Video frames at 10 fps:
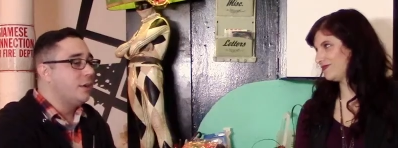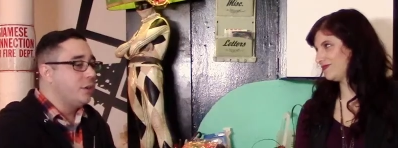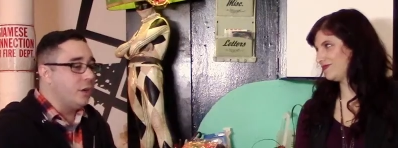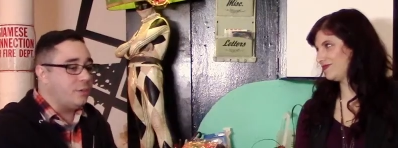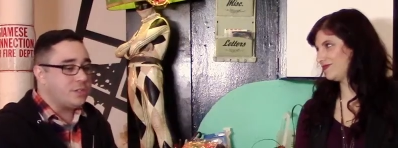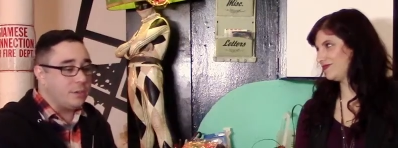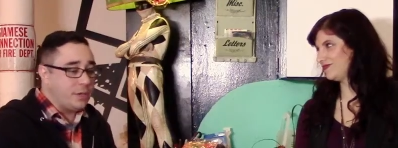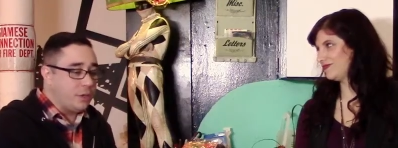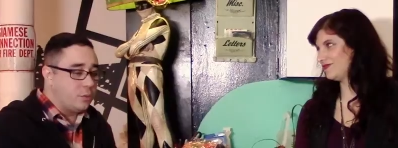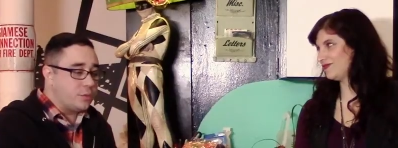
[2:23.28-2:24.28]
Speaker 1: you know, I was
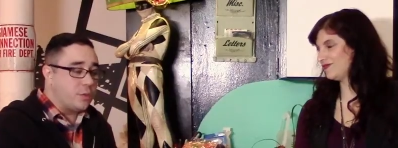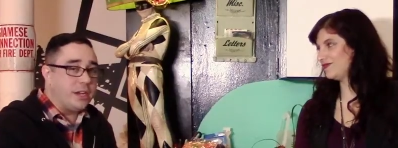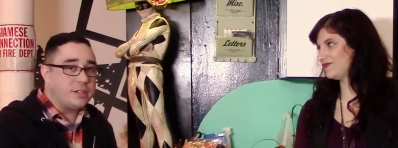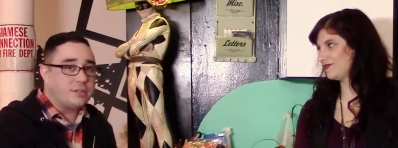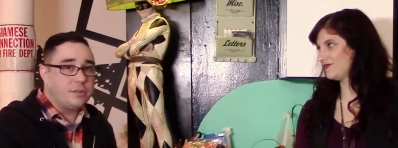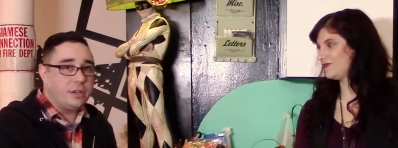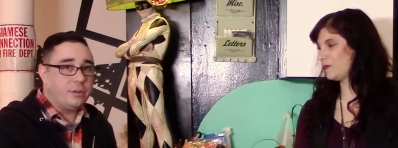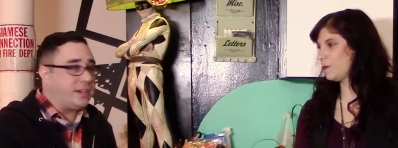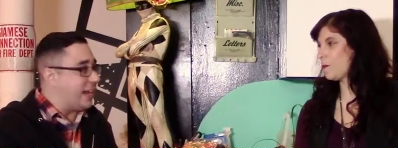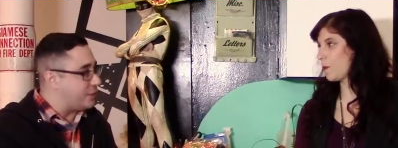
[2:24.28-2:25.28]
somebody who was raised, you know,
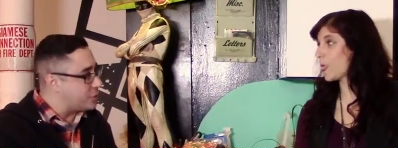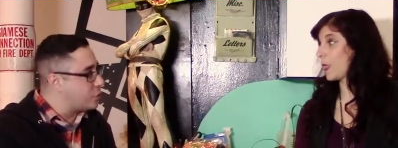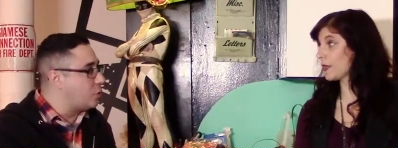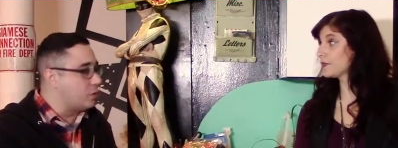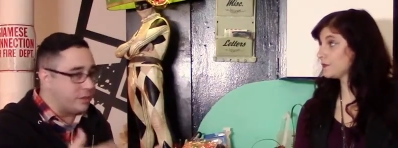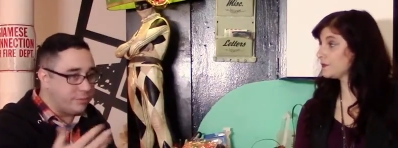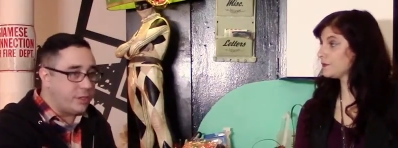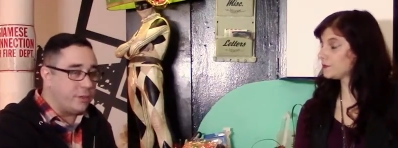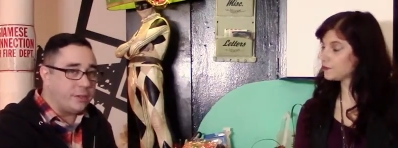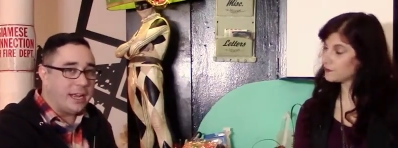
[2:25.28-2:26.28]
in Catholic school and,
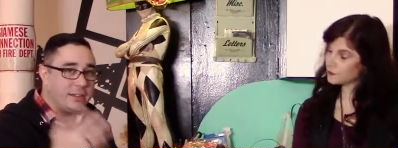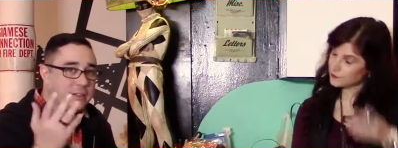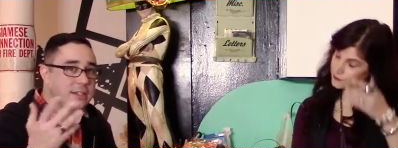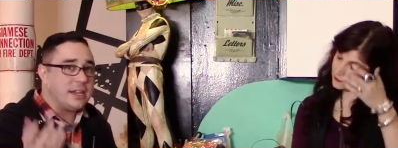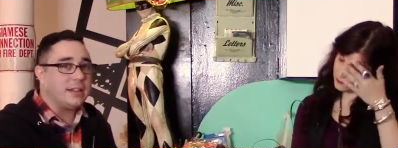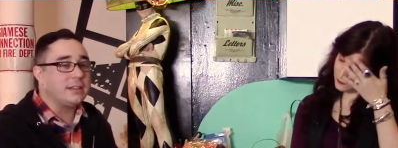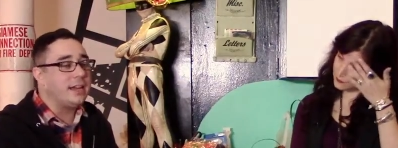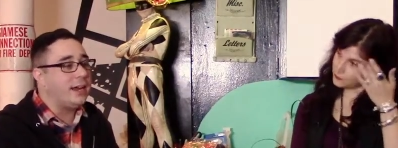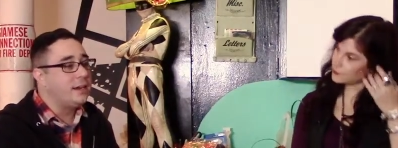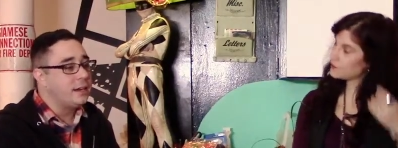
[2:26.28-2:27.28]
you know, Catholic this, Catholic that.